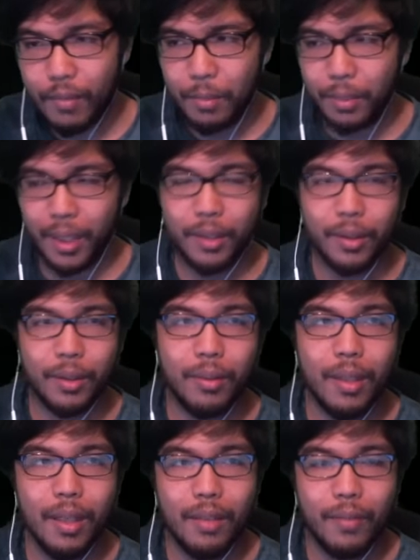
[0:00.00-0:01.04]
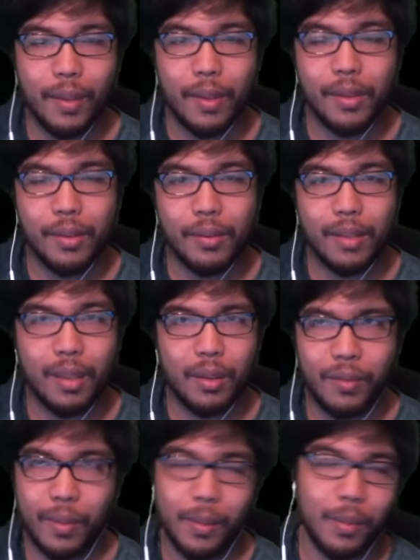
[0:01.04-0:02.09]
playthrough very soon. I don't know
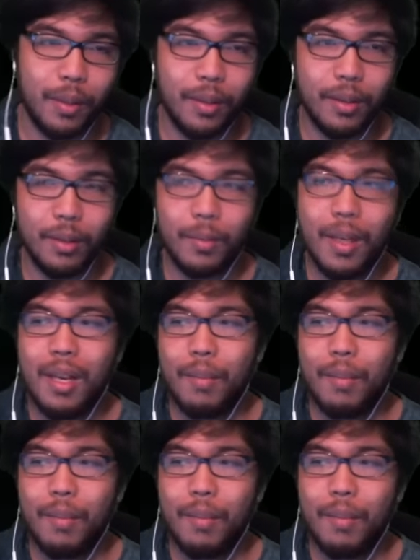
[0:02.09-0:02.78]
if I'm gonna put on YouTube,